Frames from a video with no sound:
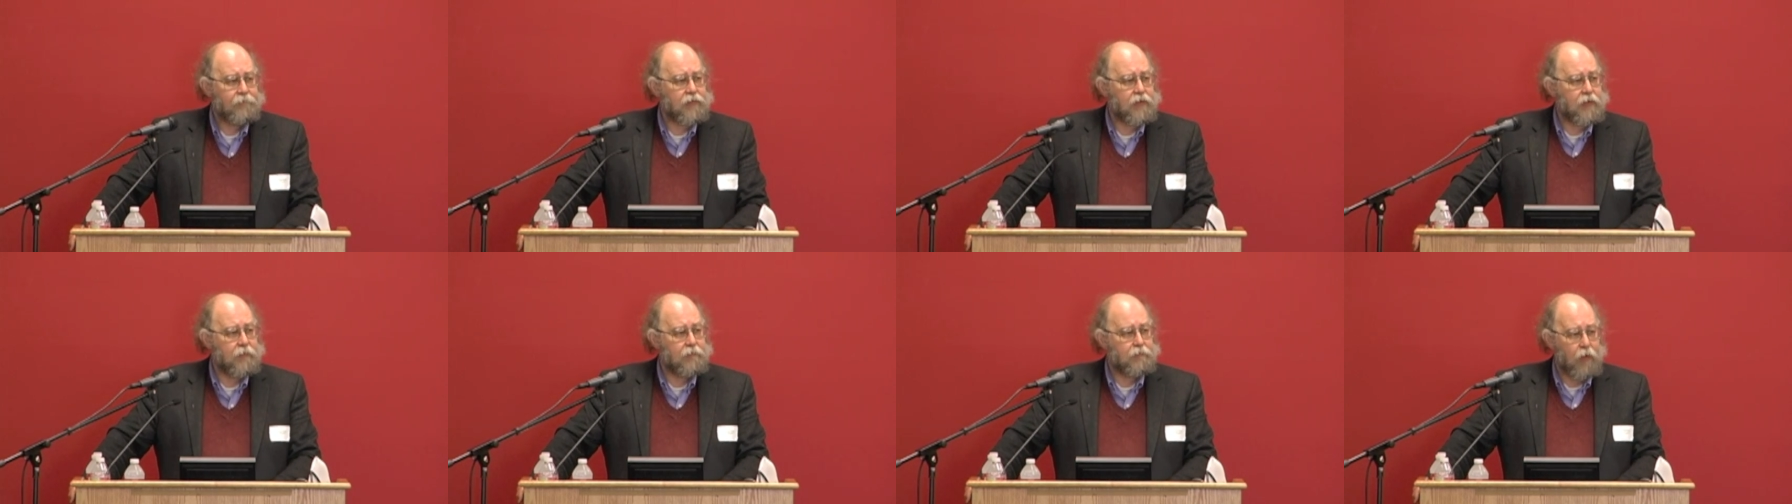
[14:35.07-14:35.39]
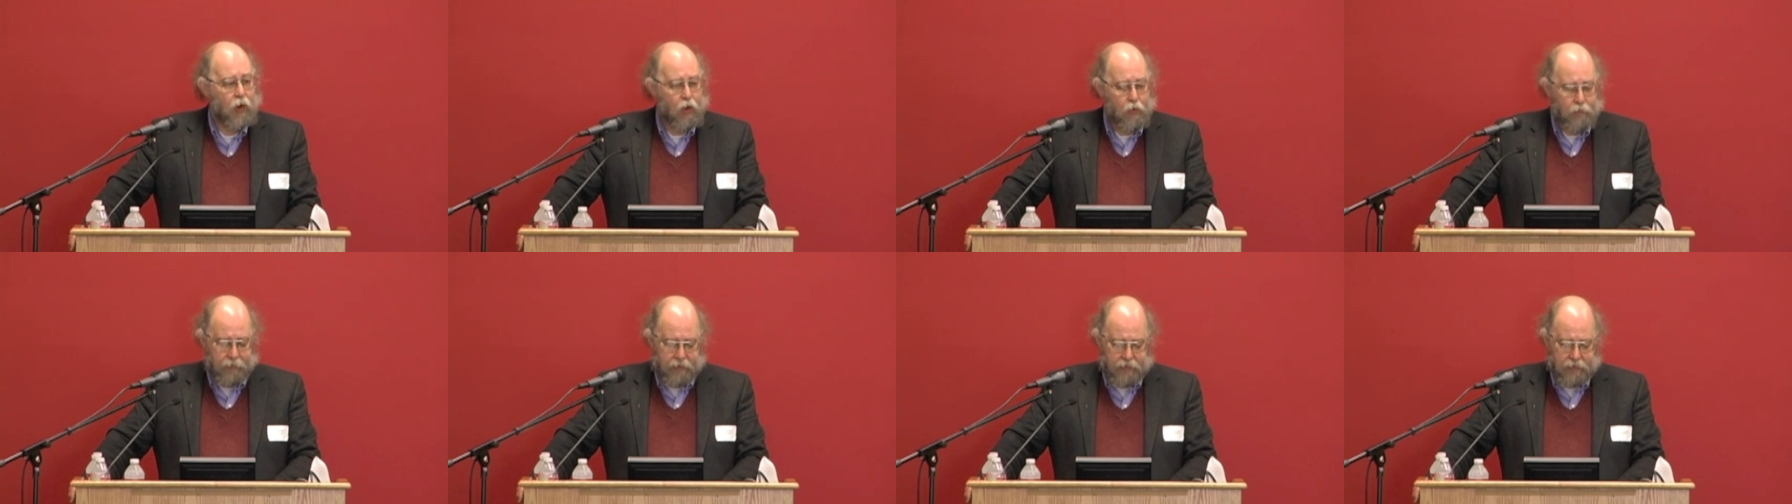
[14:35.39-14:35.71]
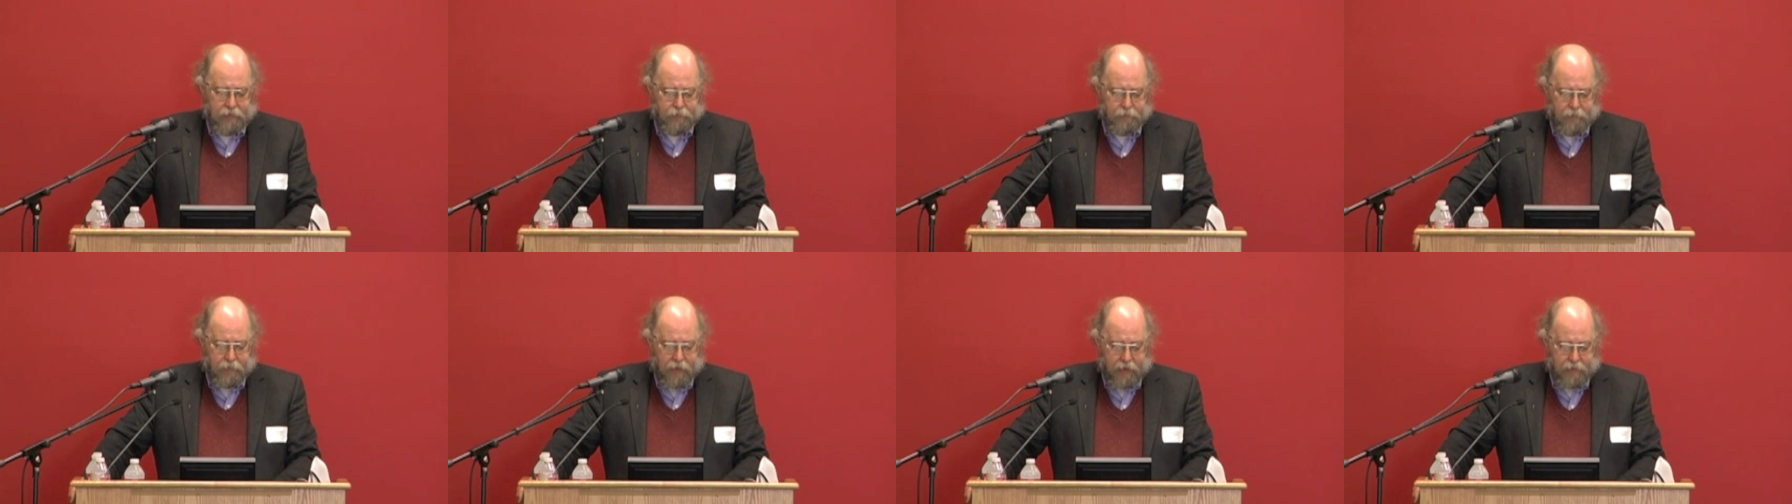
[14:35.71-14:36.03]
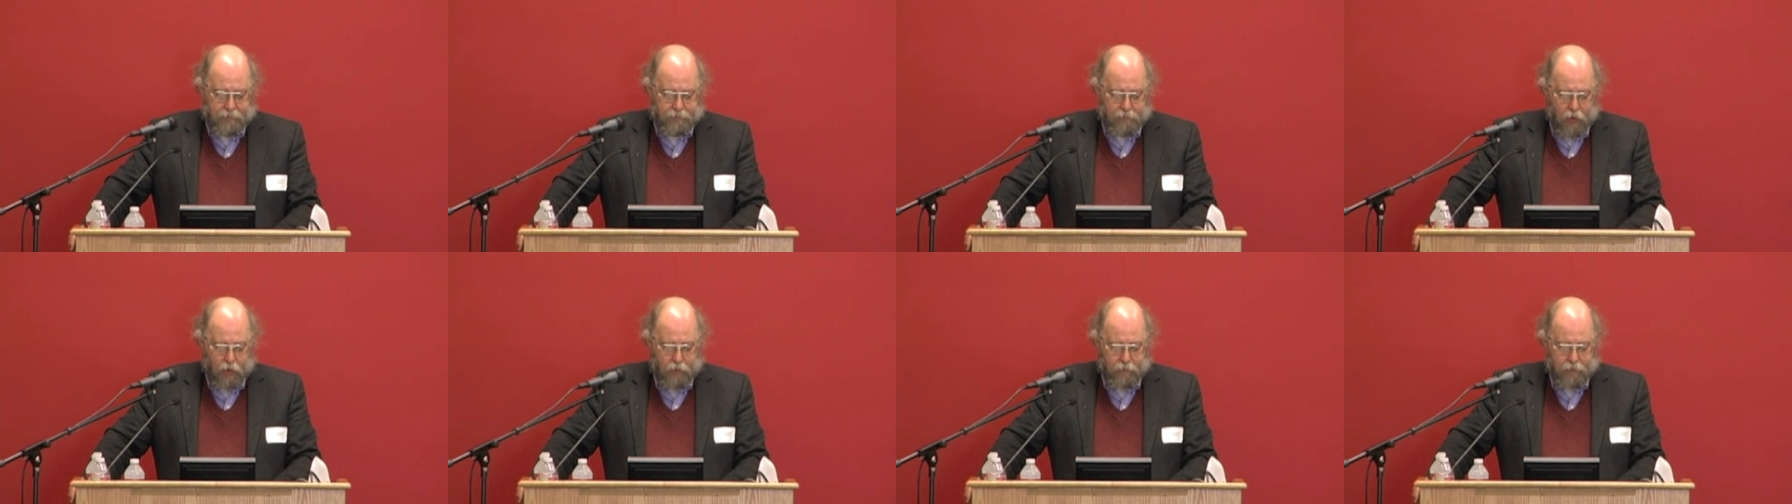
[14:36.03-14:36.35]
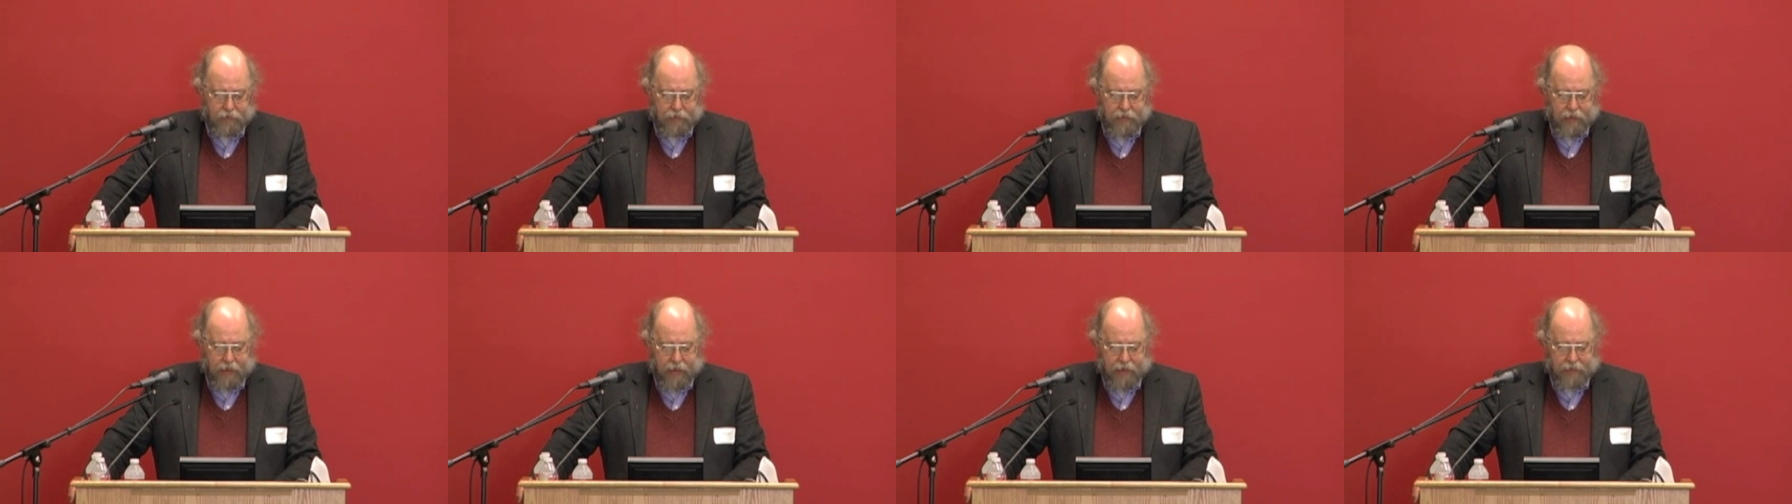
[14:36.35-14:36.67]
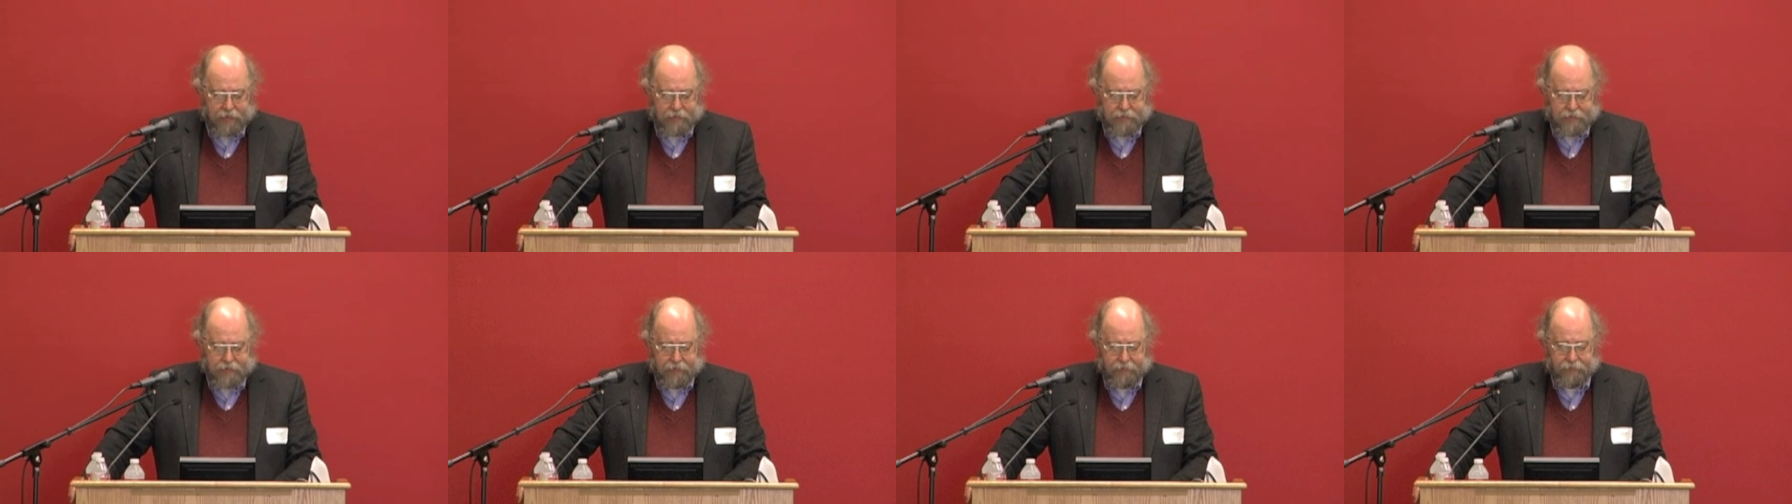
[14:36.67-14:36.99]
the moment-by-moment
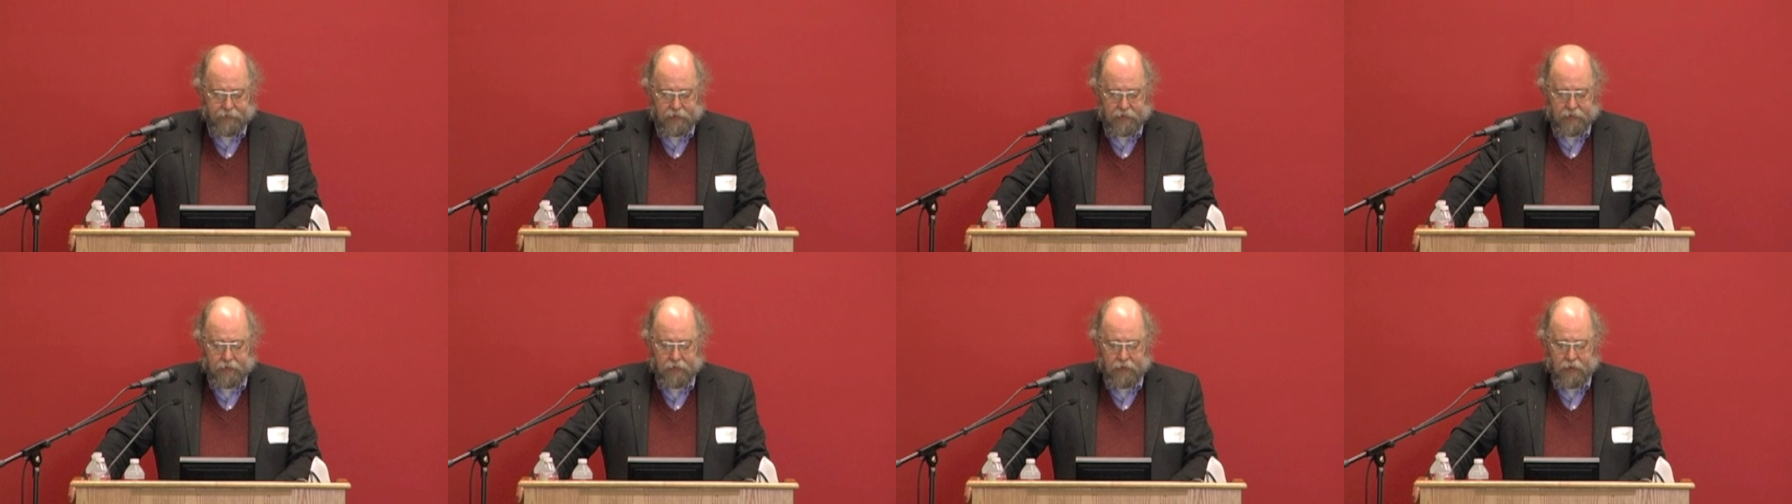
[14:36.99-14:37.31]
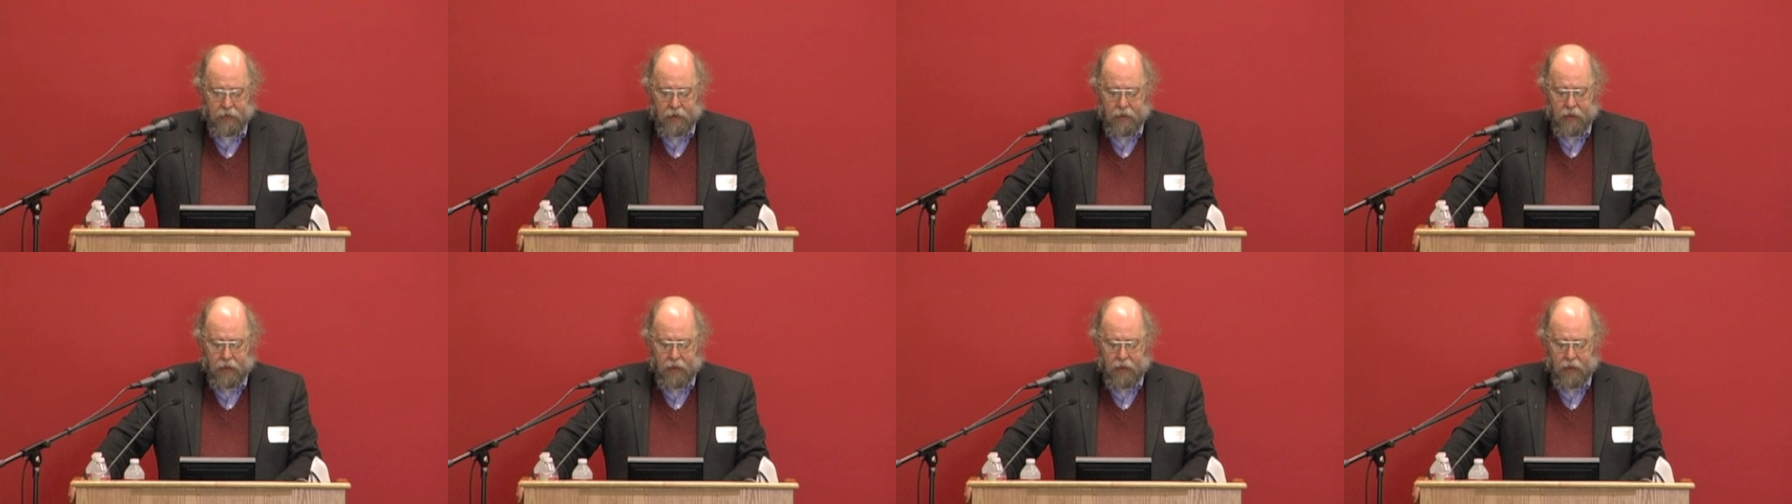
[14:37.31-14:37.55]
activity